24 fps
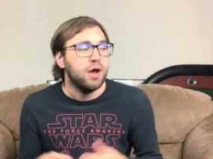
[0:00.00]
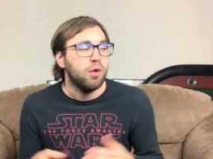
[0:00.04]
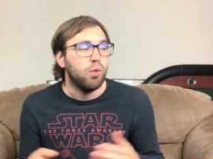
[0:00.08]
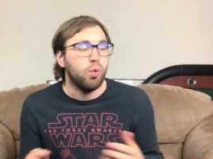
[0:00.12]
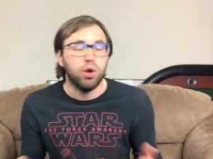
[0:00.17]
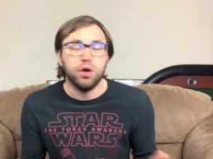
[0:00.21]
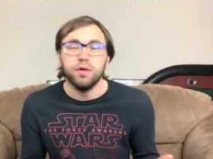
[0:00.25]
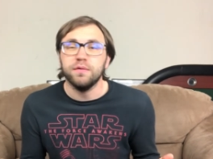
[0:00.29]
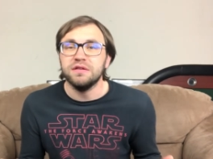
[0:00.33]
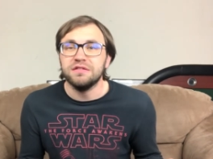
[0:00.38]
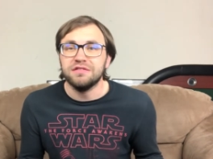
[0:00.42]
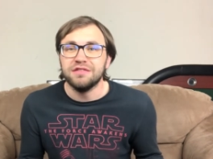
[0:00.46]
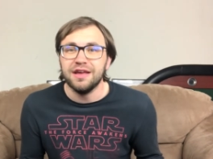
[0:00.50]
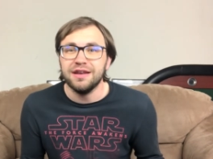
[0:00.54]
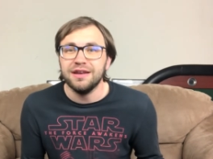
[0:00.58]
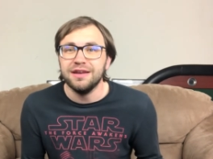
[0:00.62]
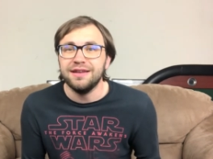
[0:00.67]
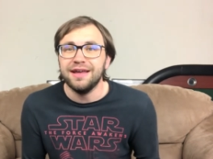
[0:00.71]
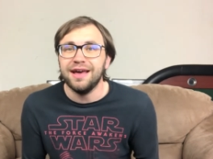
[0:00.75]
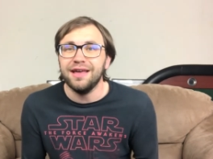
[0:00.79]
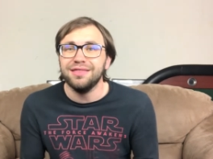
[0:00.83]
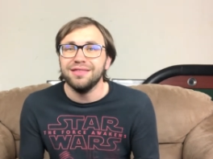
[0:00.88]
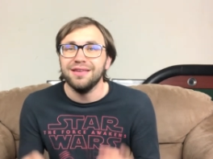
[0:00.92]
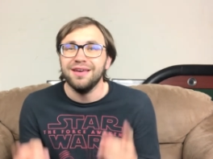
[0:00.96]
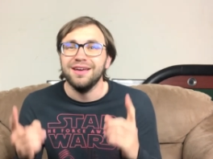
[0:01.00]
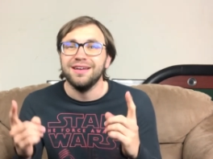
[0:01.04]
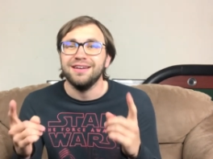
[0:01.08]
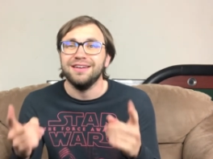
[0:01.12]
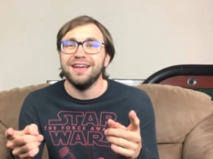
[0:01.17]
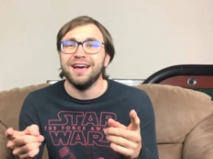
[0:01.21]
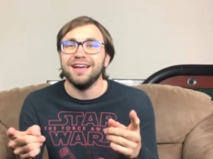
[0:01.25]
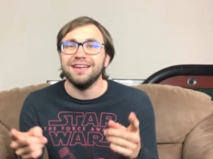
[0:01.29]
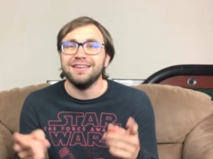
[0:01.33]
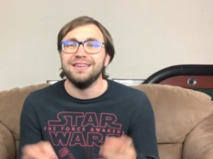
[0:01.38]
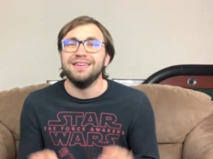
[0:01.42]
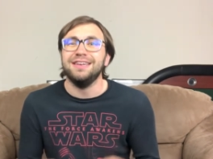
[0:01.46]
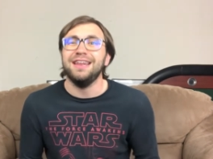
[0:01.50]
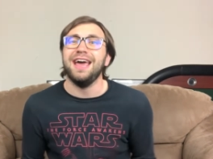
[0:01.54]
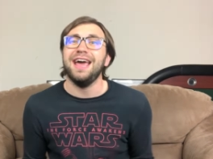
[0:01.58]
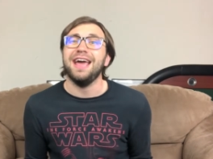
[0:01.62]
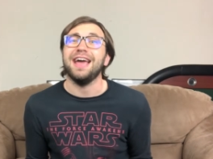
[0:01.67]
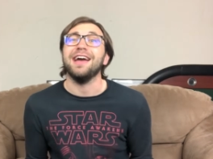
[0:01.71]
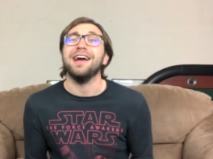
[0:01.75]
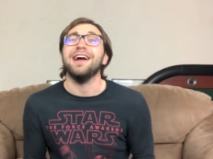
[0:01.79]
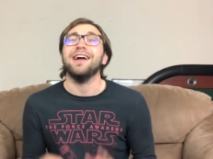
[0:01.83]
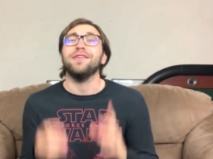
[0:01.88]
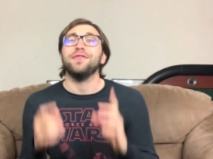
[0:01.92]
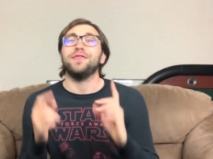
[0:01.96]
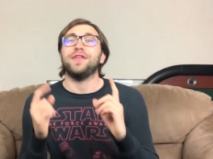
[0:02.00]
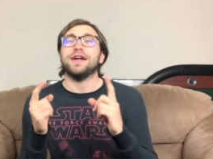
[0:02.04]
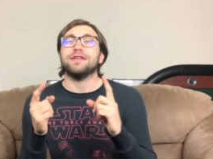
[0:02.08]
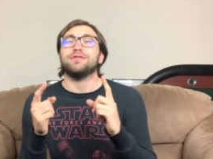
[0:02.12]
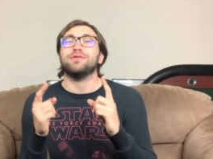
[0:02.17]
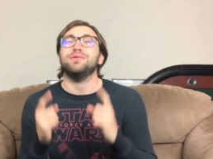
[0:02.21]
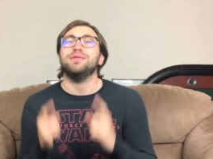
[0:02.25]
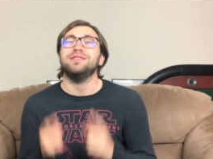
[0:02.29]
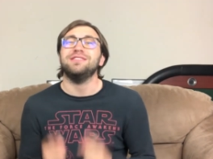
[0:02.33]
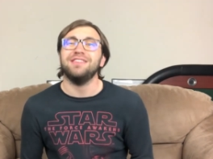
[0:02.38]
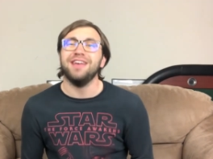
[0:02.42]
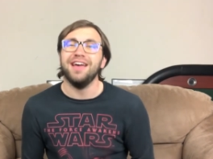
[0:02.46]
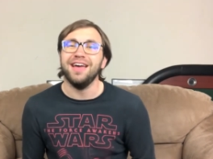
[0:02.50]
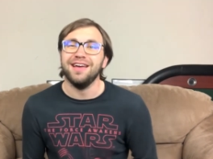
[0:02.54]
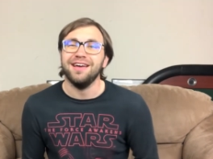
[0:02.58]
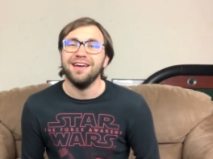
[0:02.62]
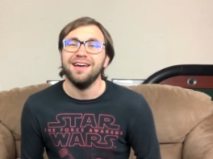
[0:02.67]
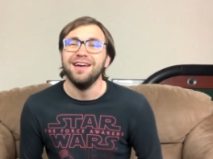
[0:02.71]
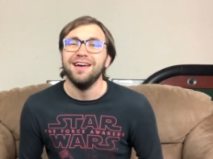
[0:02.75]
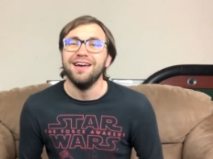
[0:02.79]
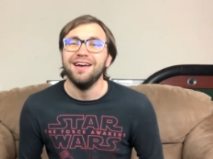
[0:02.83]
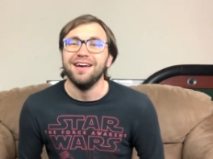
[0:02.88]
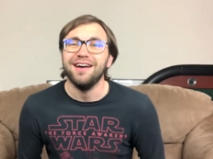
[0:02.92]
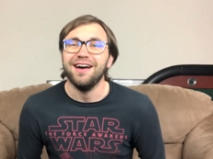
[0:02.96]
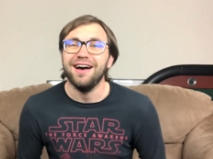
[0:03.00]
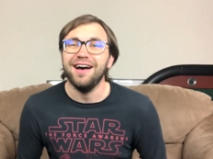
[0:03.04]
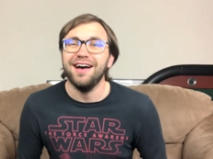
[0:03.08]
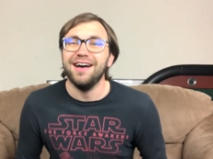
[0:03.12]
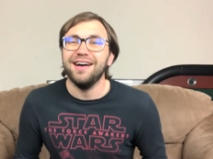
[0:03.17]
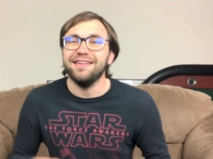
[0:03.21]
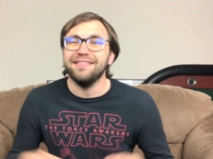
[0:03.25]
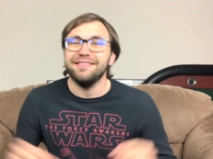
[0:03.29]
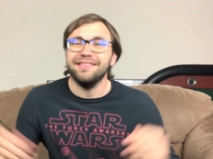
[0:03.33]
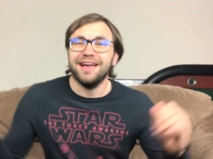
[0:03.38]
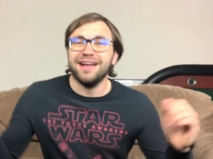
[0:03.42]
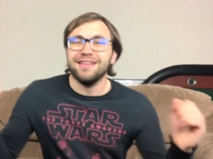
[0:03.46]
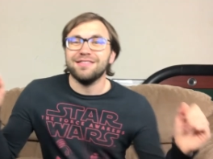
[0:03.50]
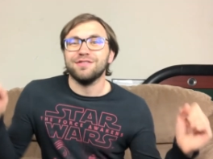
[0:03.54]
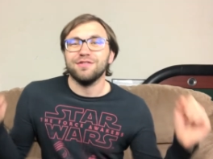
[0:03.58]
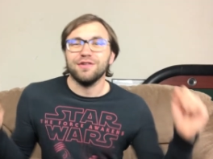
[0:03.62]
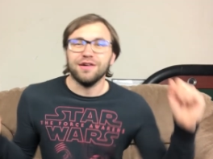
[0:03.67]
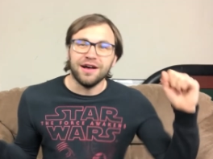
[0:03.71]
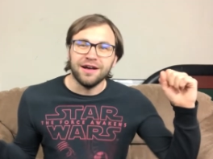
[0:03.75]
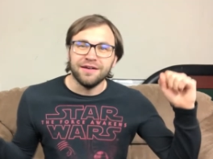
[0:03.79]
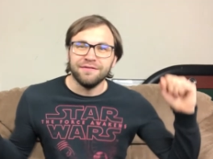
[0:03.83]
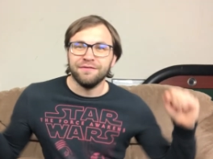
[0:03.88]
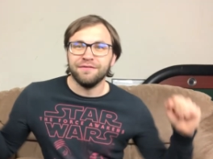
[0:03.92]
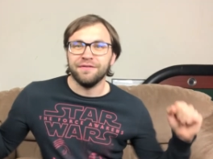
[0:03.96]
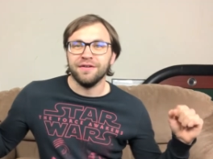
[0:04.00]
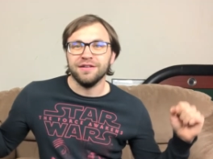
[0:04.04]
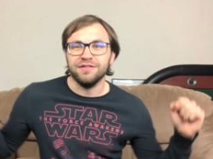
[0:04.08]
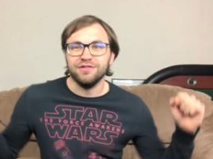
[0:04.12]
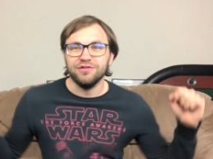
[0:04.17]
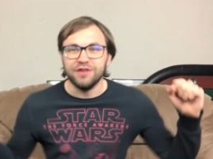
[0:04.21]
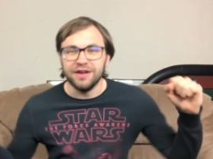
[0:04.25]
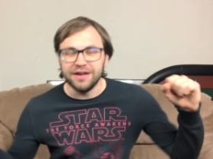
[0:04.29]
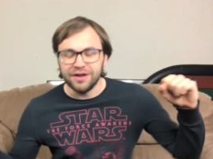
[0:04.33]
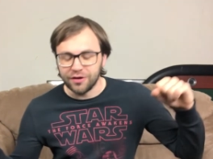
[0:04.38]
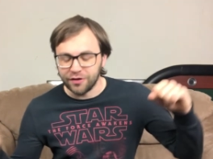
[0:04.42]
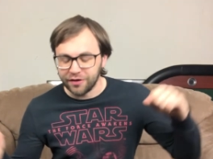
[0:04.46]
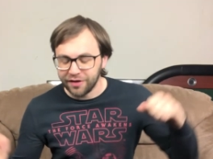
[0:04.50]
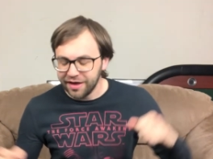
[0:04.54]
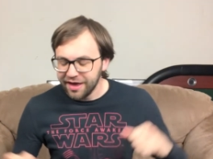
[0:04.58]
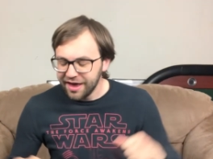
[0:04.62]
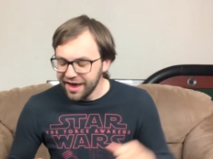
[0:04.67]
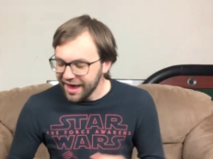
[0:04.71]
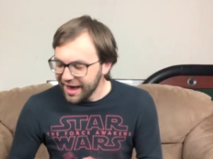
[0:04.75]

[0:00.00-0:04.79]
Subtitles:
What do we say to death? Not today. That's what we say. That's a fun jingle.